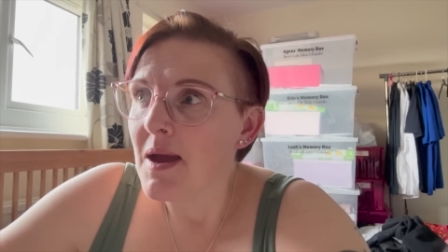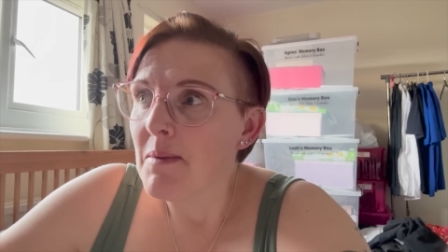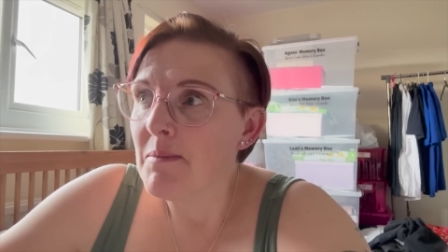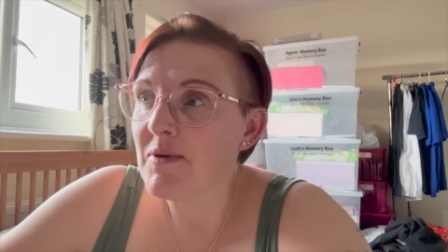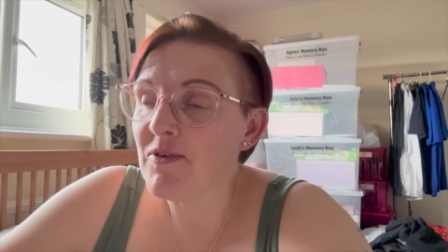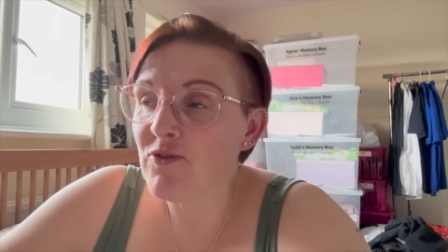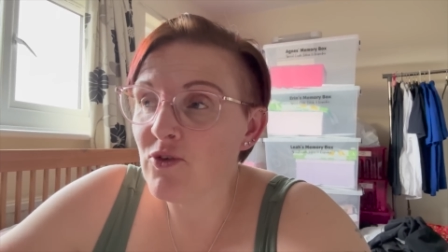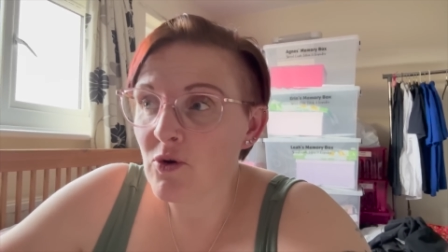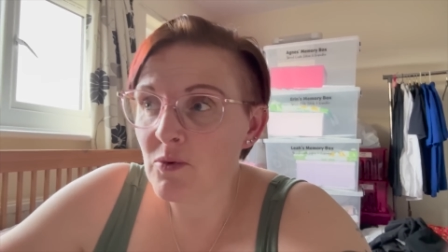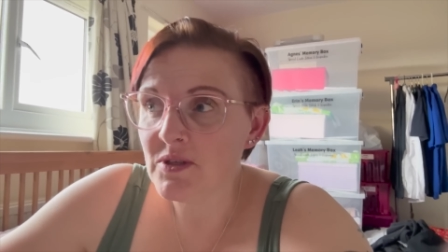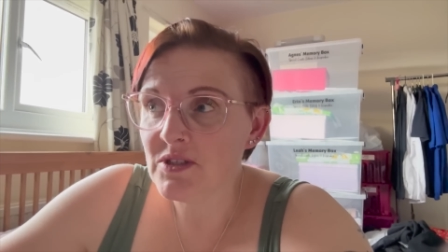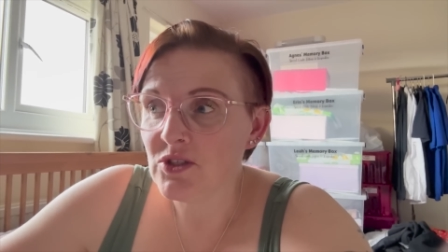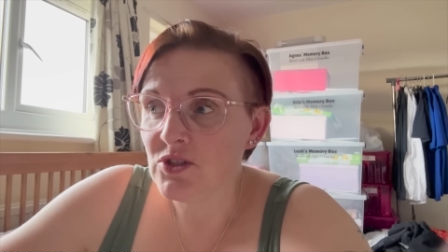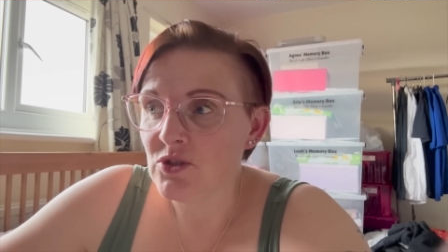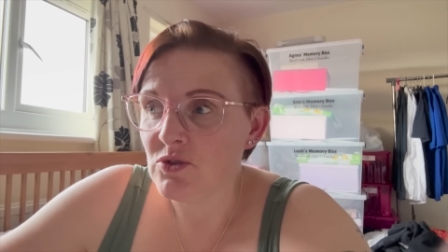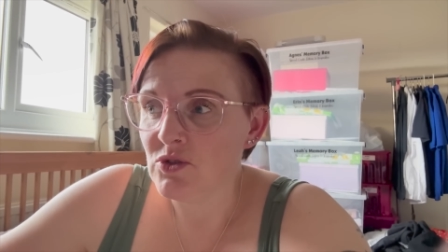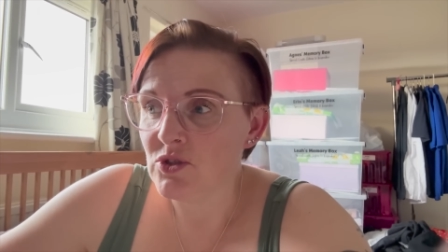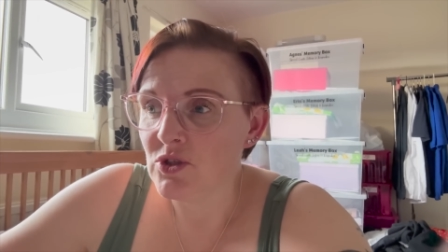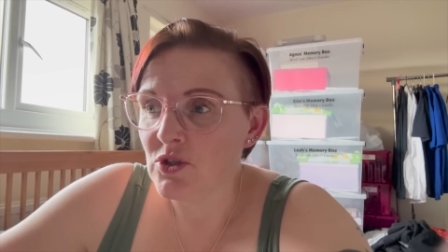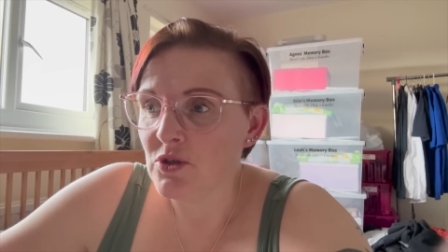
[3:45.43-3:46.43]
Before we did
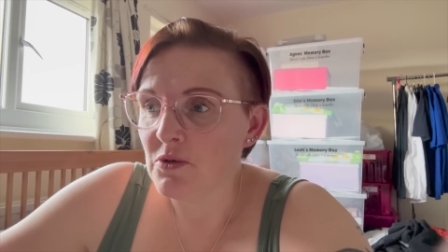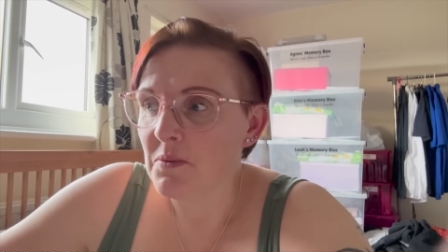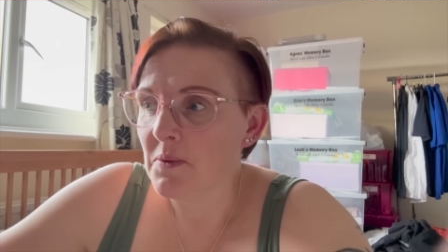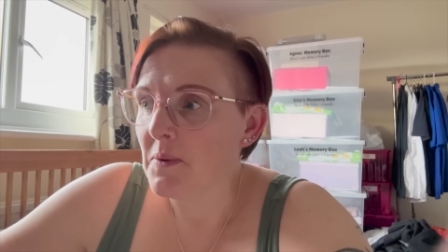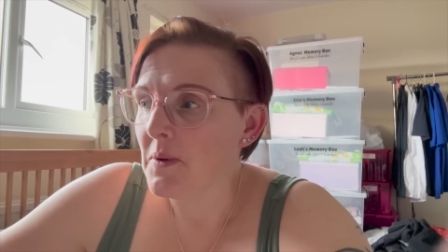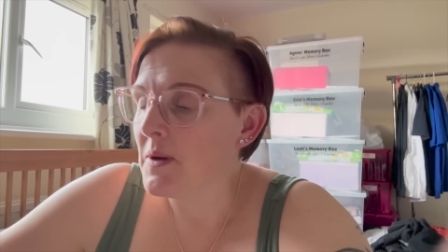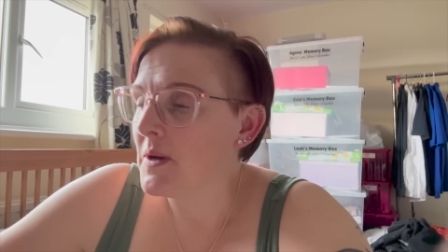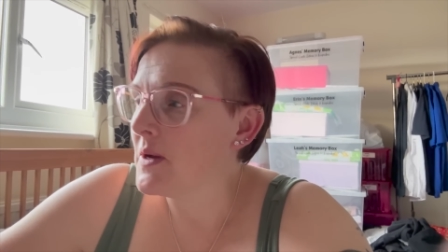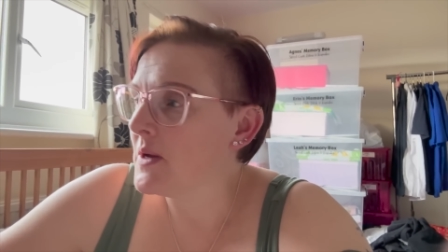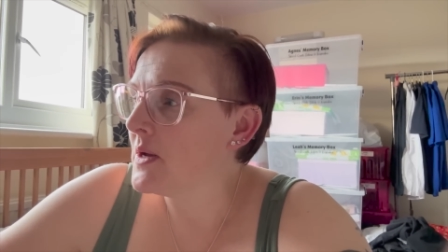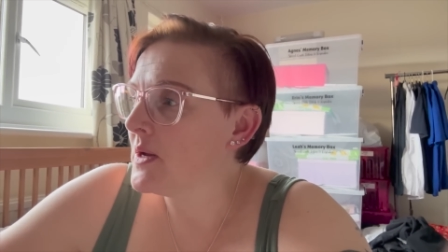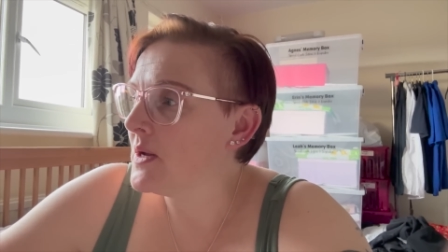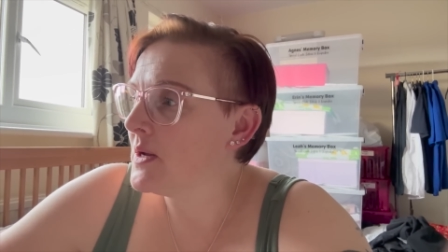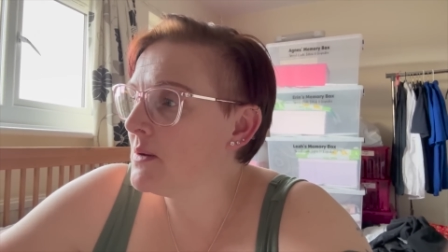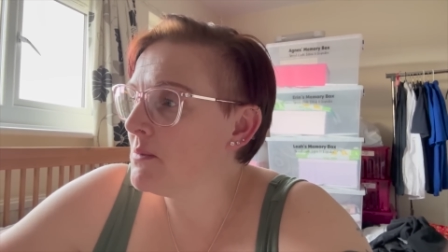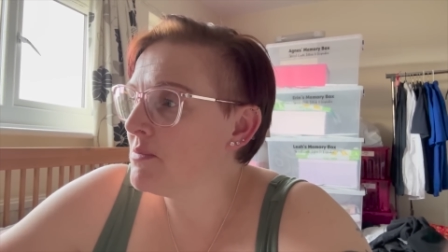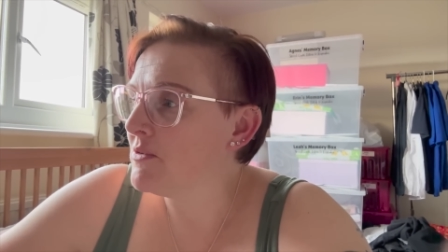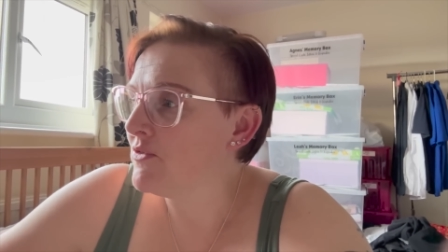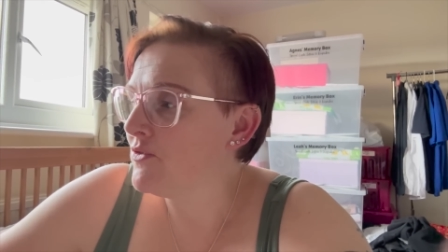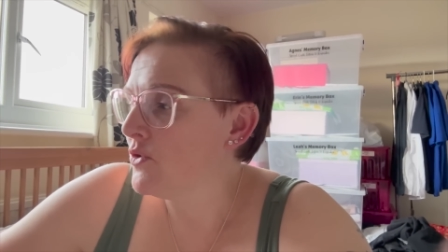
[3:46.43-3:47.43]
YouTube,
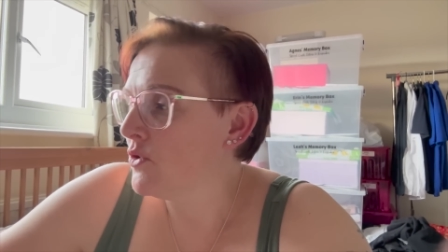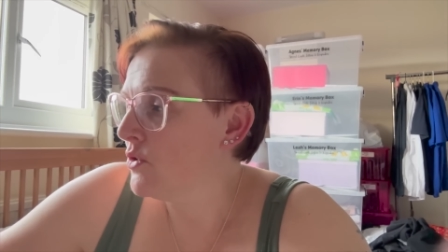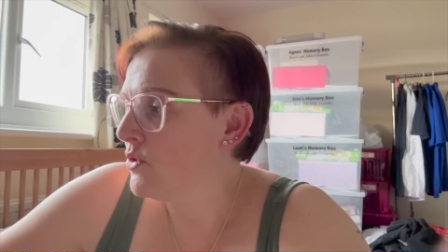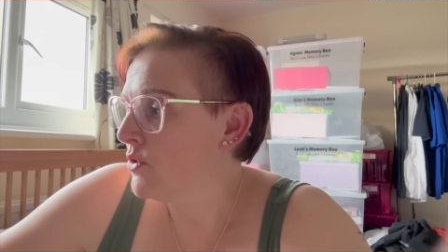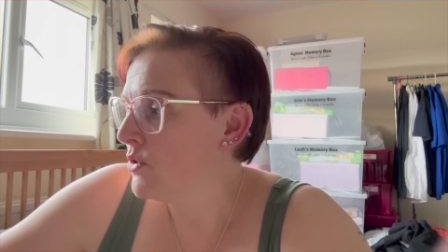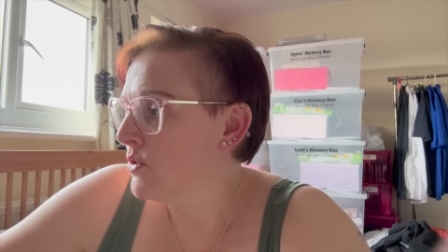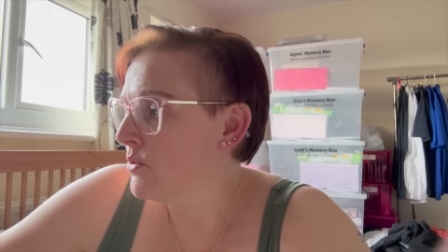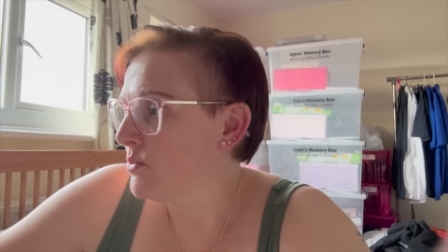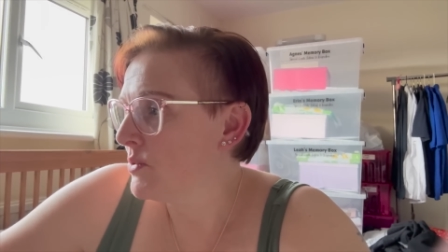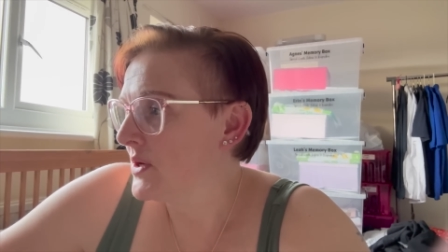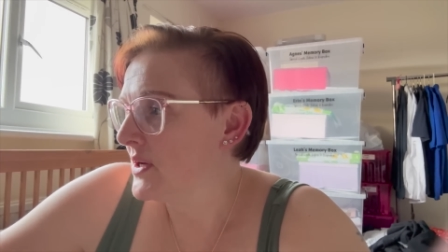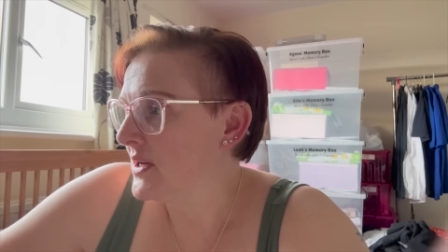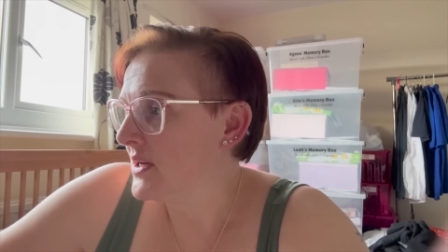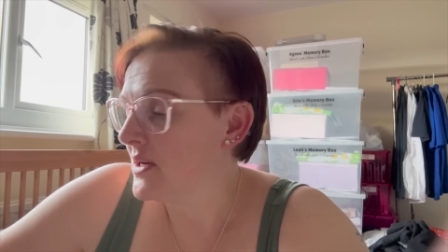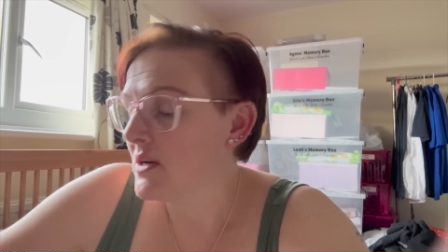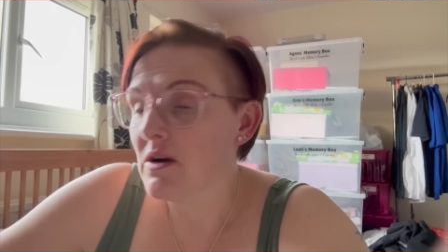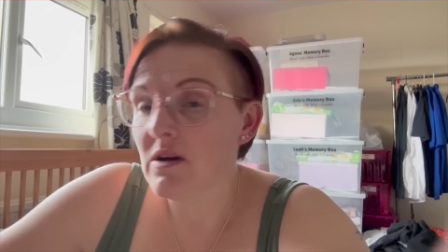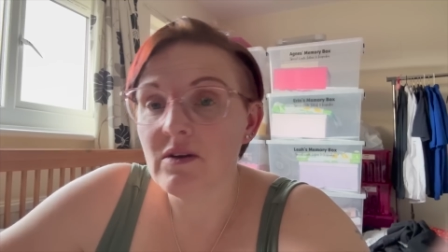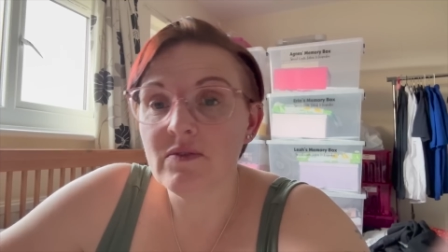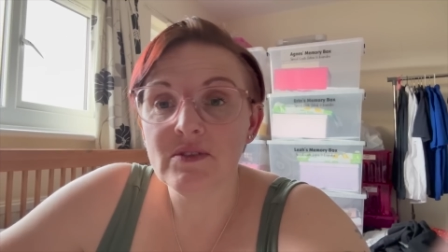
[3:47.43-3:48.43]
before we
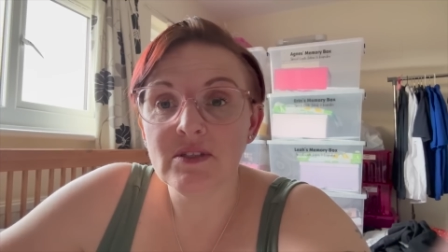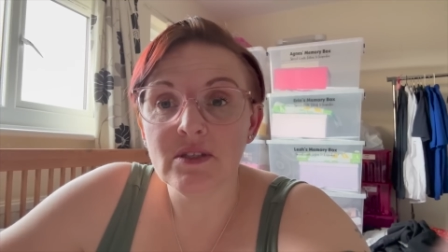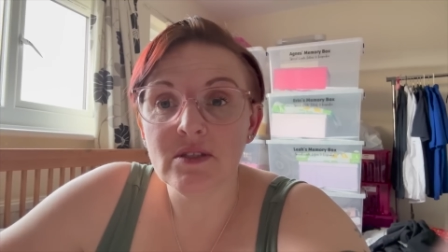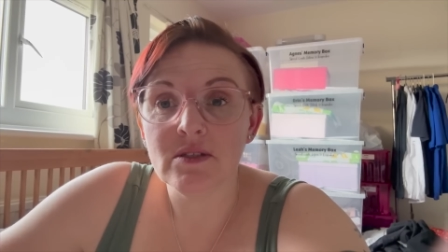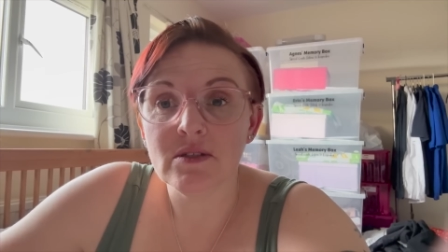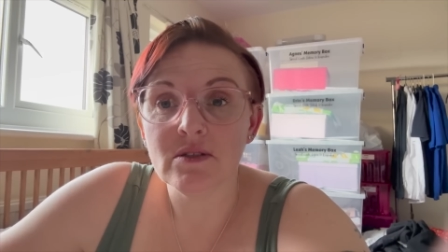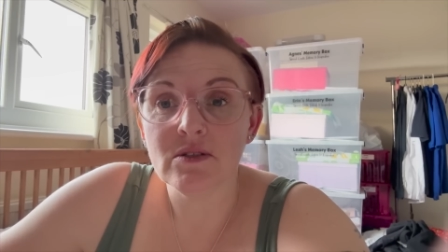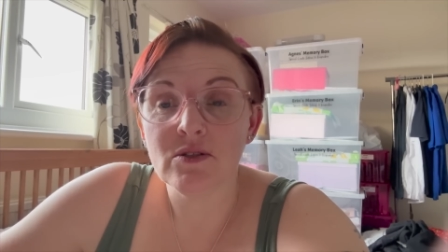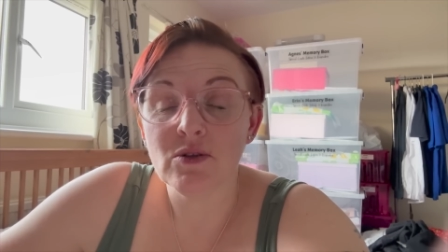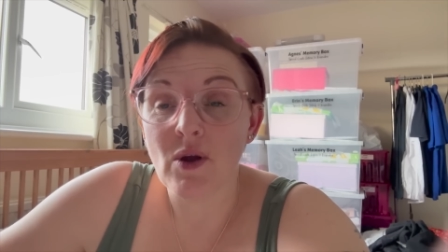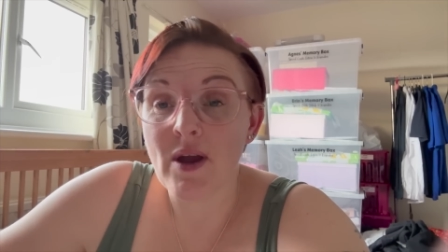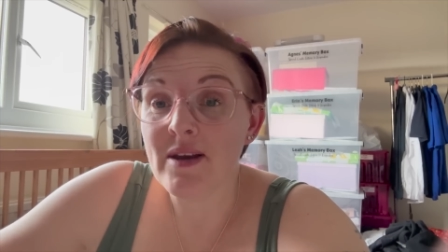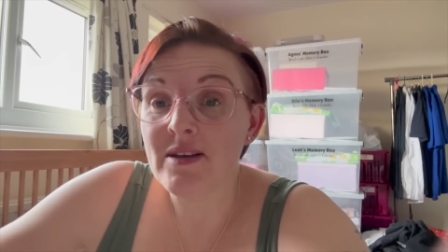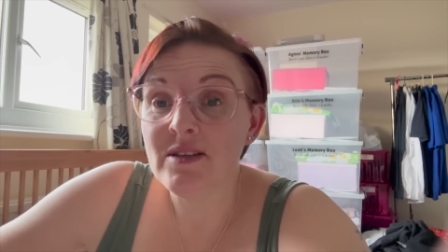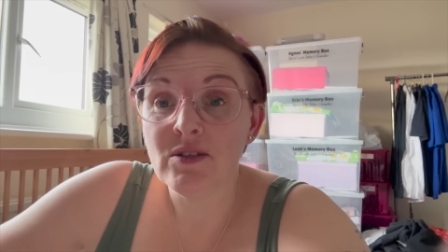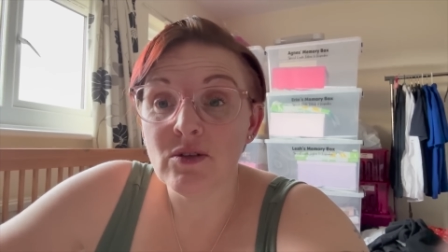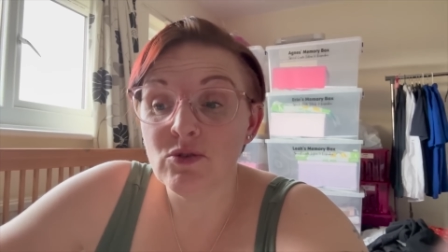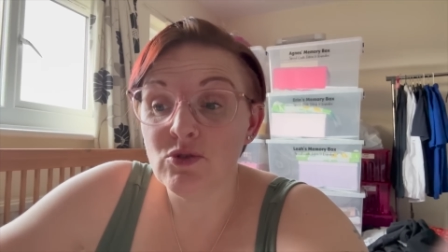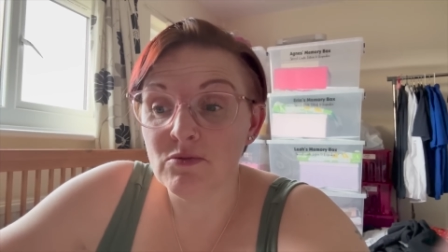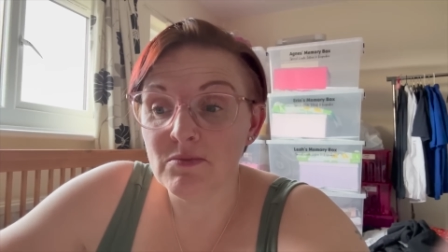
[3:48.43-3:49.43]
kind of did, so any
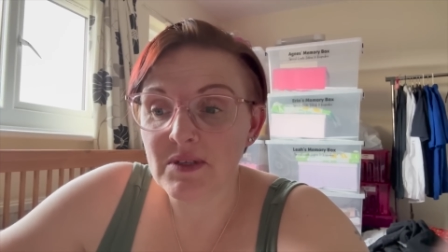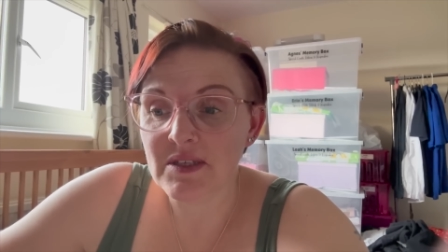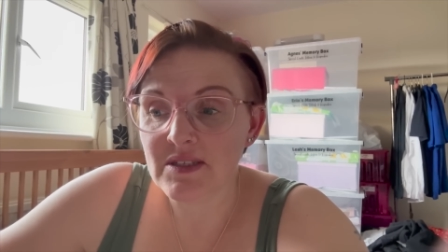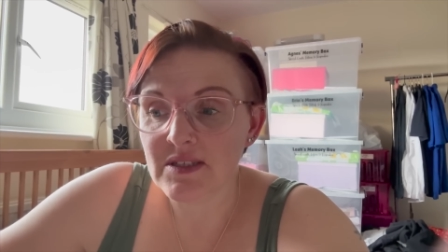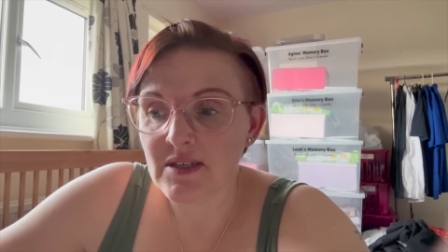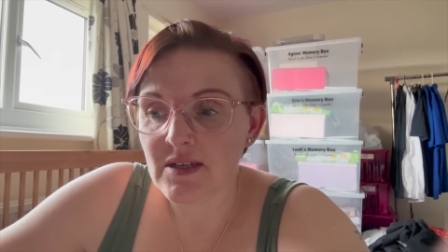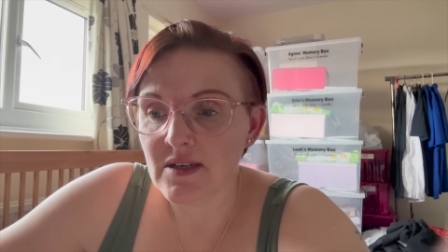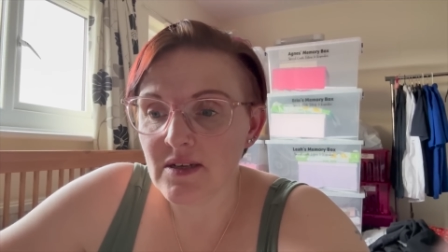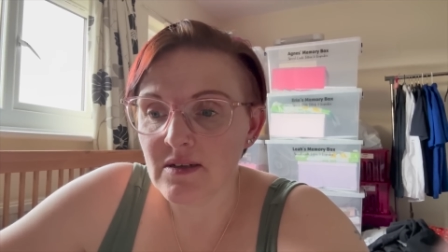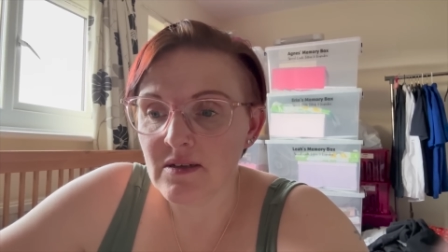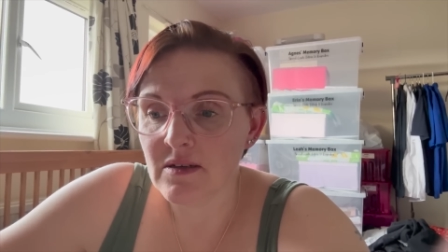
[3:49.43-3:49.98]
social media,